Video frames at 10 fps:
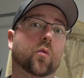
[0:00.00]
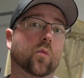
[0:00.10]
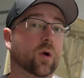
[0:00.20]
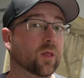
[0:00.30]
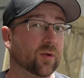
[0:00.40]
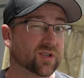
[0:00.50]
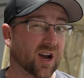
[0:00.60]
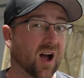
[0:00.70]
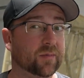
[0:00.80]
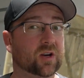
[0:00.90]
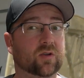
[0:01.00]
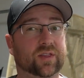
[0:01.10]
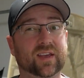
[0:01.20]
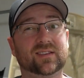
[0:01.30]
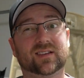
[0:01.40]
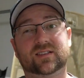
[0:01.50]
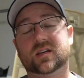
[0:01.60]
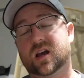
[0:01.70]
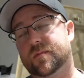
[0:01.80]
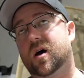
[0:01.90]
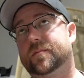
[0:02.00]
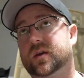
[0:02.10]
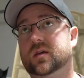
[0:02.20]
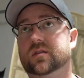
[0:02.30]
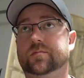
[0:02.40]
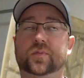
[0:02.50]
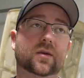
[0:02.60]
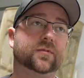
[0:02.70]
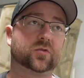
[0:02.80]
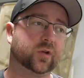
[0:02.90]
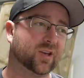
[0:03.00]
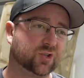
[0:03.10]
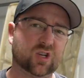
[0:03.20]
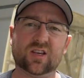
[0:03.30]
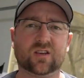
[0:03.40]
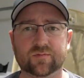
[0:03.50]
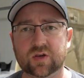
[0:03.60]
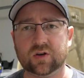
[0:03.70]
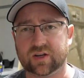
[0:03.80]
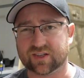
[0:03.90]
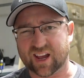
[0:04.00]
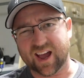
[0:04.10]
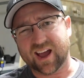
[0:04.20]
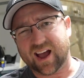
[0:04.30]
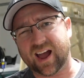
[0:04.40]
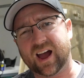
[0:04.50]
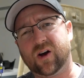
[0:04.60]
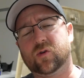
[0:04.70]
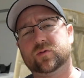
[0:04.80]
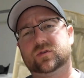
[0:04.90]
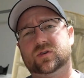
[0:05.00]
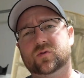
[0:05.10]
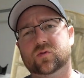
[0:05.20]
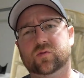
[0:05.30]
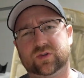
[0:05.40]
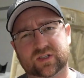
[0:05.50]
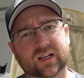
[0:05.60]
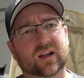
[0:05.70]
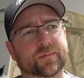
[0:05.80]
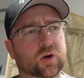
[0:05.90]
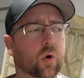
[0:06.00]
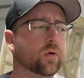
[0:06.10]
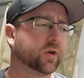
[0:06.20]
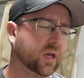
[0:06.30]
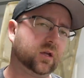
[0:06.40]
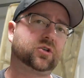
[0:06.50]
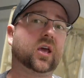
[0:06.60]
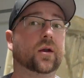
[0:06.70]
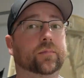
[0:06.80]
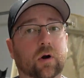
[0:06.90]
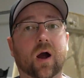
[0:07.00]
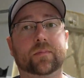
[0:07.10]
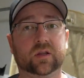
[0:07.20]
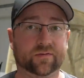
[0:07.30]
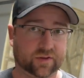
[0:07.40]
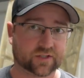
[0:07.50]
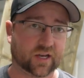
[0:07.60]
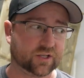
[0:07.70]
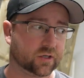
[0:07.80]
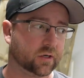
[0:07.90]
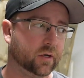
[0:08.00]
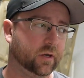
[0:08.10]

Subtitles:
One of the most common things I see come up in the BEAMS 3SG community is how to set up an oil catch can properly for this engine.